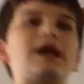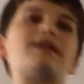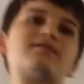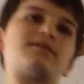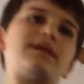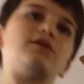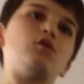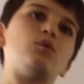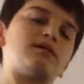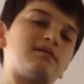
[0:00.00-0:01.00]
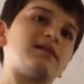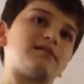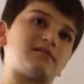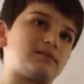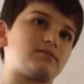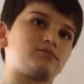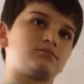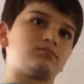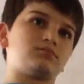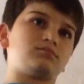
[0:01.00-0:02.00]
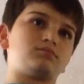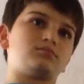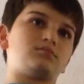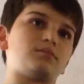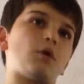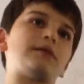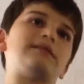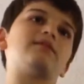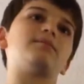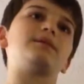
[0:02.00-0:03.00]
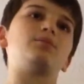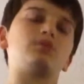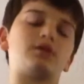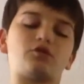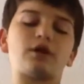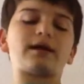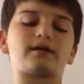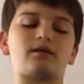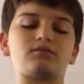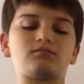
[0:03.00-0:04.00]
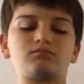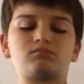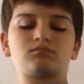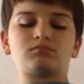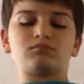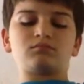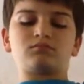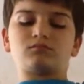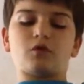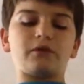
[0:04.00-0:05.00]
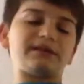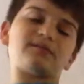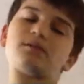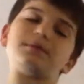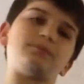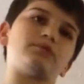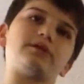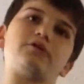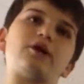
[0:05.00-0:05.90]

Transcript: yes, they do exist. But only some people can crack it. Only some people can